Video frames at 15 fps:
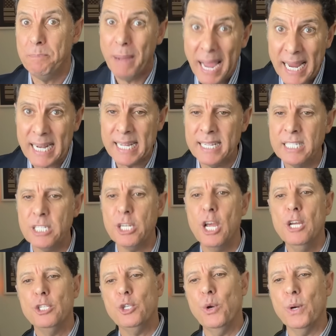pilots
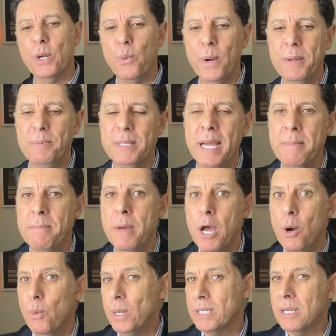to equip them
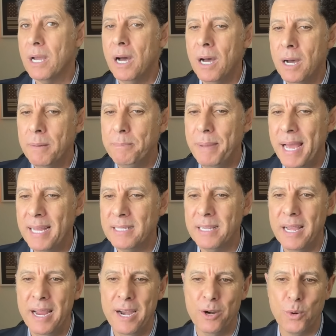with
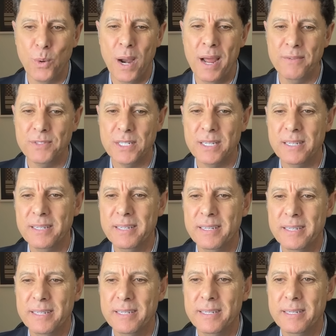combat aircraft,
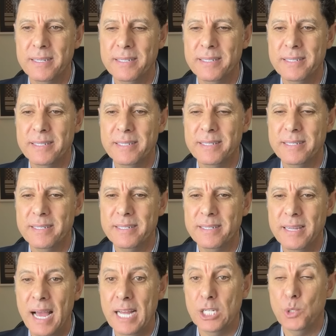
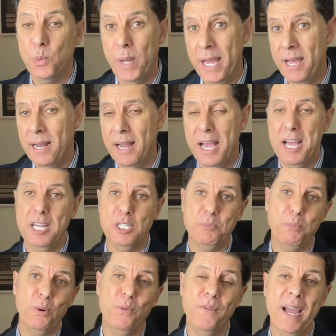as well as
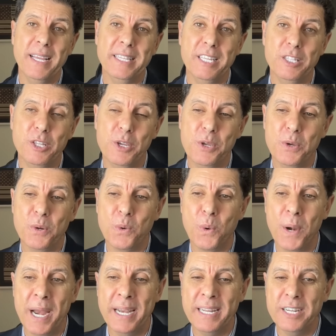providing the
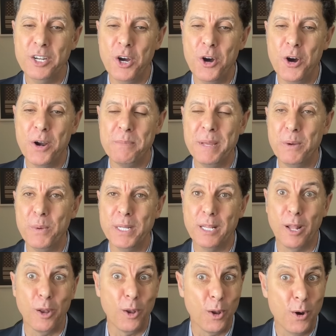Ukrainian army with
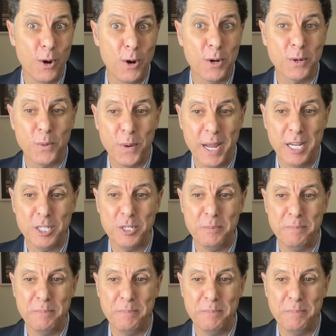the long-range